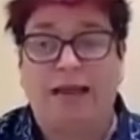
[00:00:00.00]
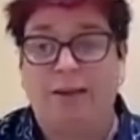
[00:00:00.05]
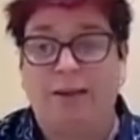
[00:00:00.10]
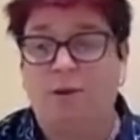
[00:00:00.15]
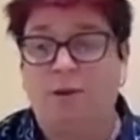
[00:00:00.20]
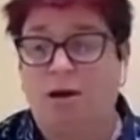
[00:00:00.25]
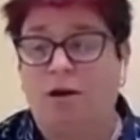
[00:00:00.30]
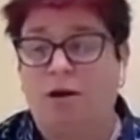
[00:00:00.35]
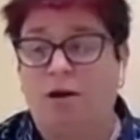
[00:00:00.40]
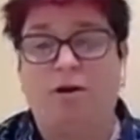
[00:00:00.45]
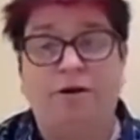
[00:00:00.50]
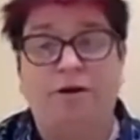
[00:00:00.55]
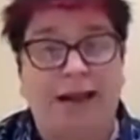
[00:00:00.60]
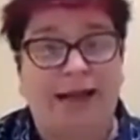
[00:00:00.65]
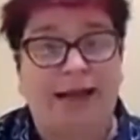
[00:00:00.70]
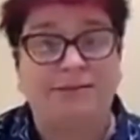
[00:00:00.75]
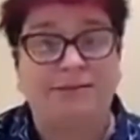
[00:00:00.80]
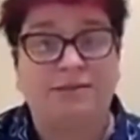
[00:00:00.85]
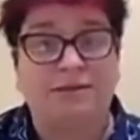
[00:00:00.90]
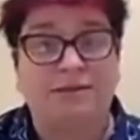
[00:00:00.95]
my name on our
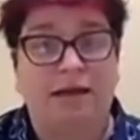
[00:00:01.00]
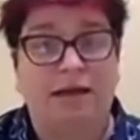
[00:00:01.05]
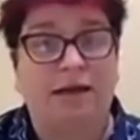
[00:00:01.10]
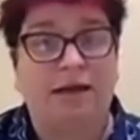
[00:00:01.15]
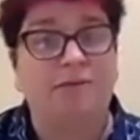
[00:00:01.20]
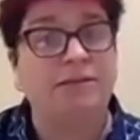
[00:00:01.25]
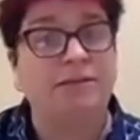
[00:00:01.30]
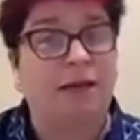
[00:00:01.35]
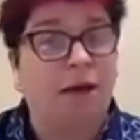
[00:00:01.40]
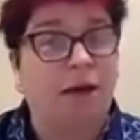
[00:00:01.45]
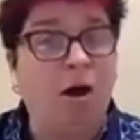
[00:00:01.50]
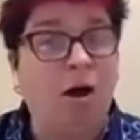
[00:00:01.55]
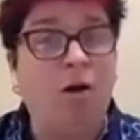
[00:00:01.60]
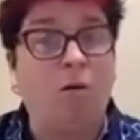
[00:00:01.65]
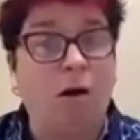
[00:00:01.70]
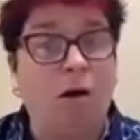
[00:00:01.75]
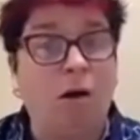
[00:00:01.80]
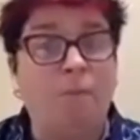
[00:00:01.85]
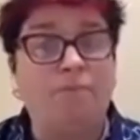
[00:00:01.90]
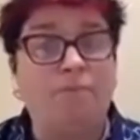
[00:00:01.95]
desk. And I was like,
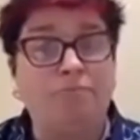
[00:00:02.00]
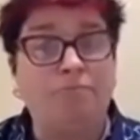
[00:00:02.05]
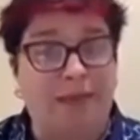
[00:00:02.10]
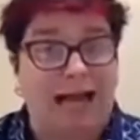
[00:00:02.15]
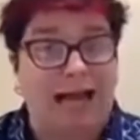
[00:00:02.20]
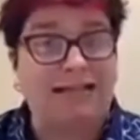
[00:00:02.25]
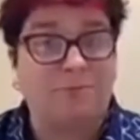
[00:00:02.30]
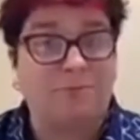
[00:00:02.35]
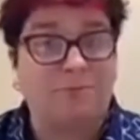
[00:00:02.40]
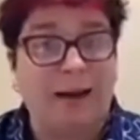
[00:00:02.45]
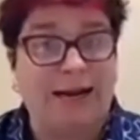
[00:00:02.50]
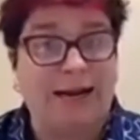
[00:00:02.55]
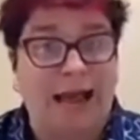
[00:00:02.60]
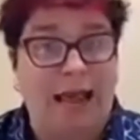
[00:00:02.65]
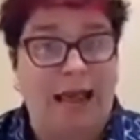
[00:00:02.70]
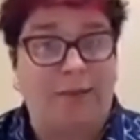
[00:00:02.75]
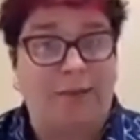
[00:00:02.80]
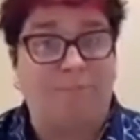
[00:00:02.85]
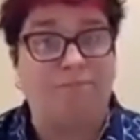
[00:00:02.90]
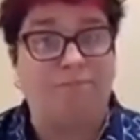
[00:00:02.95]
oh, that's my
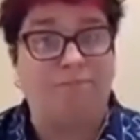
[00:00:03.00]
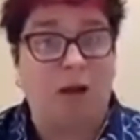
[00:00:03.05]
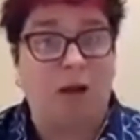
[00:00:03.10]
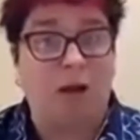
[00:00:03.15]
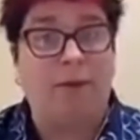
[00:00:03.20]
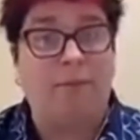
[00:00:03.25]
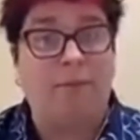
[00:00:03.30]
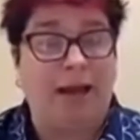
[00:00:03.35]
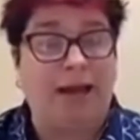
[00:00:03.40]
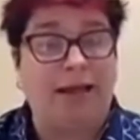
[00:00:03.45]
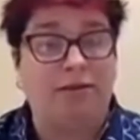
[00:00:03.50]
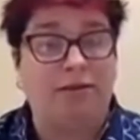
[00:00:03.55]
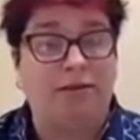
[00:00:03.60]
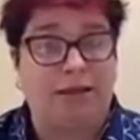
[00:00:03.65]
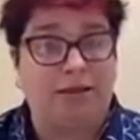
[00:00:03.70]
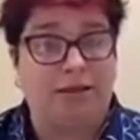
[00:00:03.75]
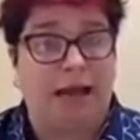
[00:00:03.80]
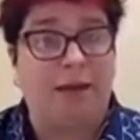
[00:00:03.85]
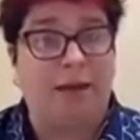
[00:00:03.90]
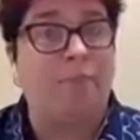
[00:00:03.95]
name. I bet
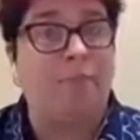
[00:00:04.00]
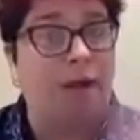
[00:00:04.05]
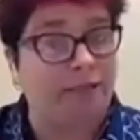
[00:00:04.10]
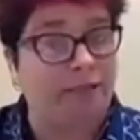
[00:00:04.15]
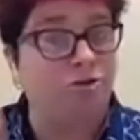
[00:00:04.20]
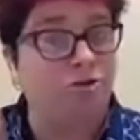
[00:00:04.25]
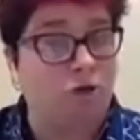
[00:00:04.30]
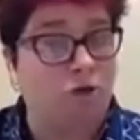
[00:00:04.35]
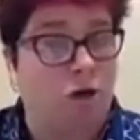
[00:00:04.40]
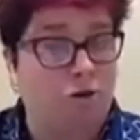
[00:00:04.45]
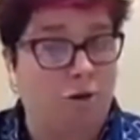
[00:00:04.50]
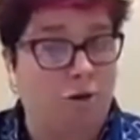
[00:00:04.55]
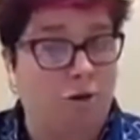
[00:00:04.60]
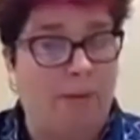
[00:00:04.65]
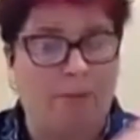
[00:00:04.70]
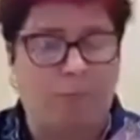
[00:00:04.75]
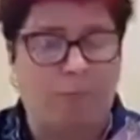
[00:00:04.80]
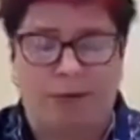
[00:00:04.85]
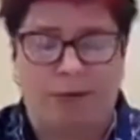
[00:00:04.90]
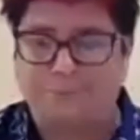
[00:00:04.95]
that might jog
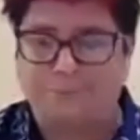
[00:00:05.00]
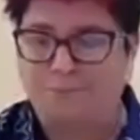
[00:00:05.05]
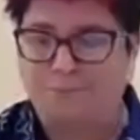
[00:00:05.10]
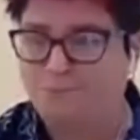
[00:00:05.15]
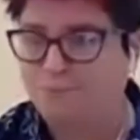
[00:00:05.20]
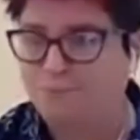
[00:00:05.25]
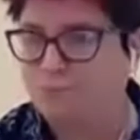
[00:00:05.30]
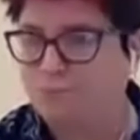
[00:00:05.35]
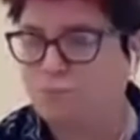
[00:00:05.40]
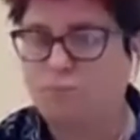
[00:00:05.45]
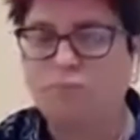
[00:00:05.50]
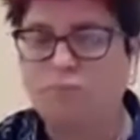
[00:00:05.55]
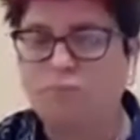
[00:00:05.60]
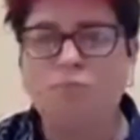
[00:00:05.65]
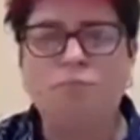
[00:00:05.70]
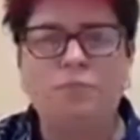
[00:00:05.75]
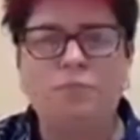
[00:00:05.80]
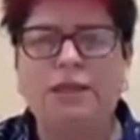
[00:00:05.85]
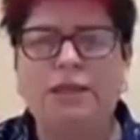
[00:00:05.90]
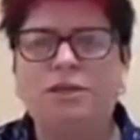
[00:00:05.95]
your memory.
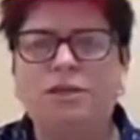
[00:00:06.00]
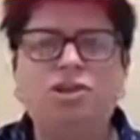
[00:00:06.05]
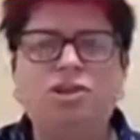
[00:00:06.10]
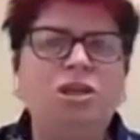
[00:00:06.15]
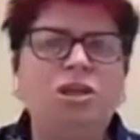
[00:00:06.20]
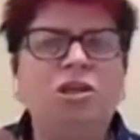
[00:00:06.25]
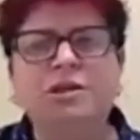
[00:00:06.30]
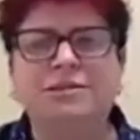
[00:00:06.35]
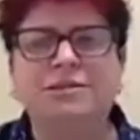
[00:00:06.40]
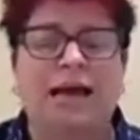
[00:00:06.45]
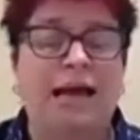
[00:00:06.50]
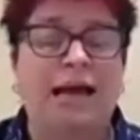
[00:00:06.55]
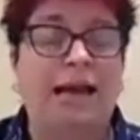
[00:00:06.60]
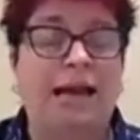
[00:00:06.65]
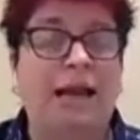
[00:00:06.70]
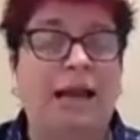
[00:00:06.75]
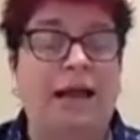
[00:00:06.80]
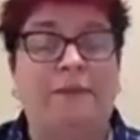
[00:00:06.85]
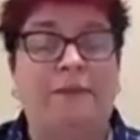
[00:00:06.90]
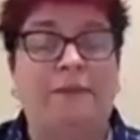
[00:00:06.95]
She looks
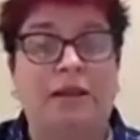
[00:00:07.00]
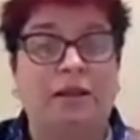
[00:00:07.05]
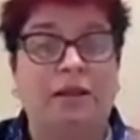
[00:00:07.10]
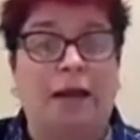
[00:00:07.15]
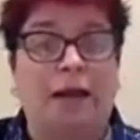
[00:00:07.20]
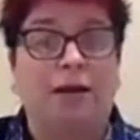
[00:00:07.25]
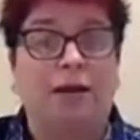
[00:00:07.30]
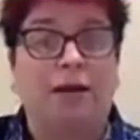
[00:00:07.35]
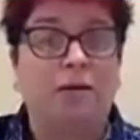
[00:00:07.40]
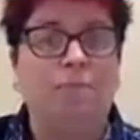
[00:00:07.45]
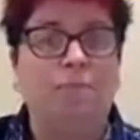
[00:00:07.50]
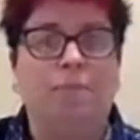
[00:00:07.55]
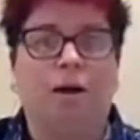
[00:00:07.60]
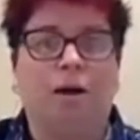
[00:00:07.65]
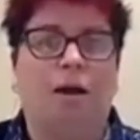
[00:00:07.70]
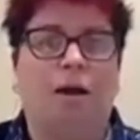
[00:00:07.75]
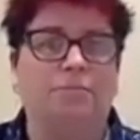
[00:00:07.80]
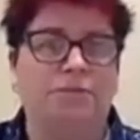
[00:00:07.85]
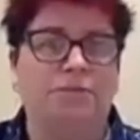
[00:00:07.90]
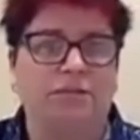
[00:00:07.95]
at it and then like
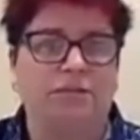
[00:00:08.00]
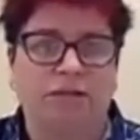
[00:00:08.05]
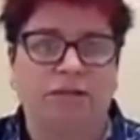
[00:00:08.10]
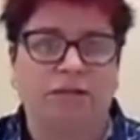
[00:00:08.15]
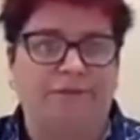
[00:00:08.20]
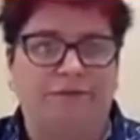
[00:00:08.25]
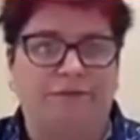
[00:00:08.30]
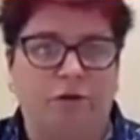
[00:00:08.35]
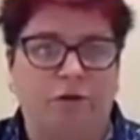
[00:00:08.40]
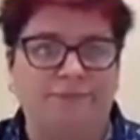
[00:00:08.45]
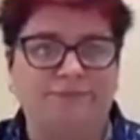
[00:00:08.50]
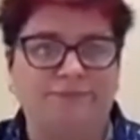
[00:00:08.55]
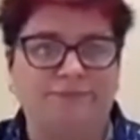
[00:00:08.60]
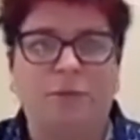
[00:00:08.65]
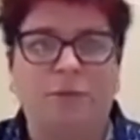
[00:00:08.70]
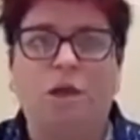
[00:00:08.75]
becomes delightful.